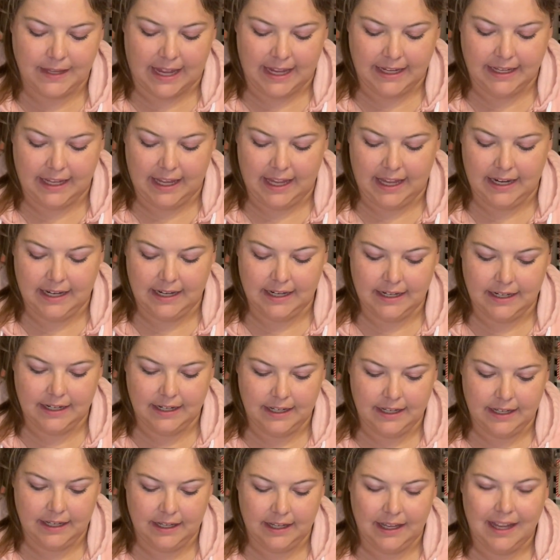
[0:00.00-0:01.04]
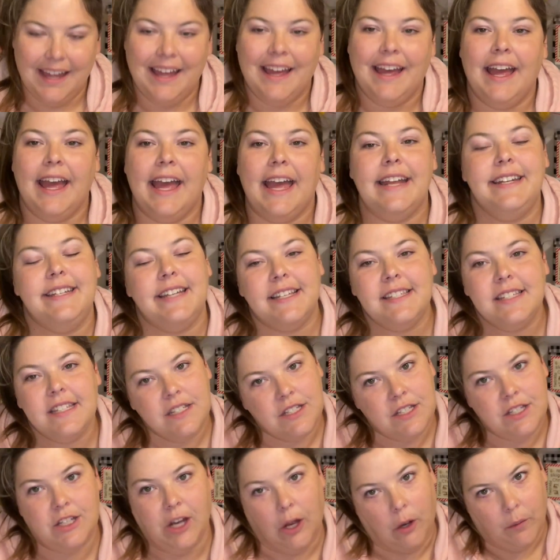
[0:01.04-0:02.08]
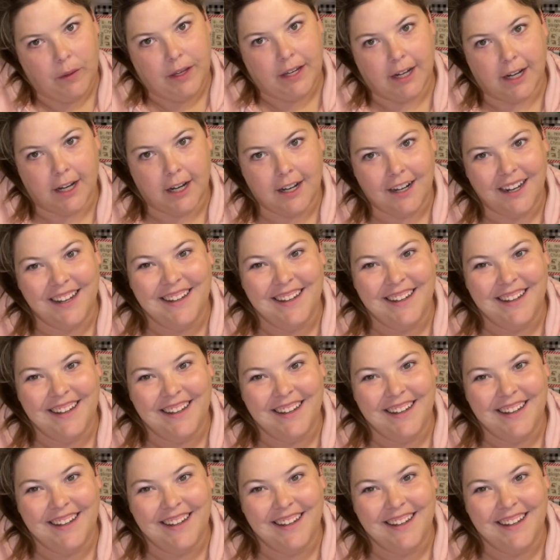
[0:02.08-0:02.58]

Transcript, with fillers: again, it doesn't snow here.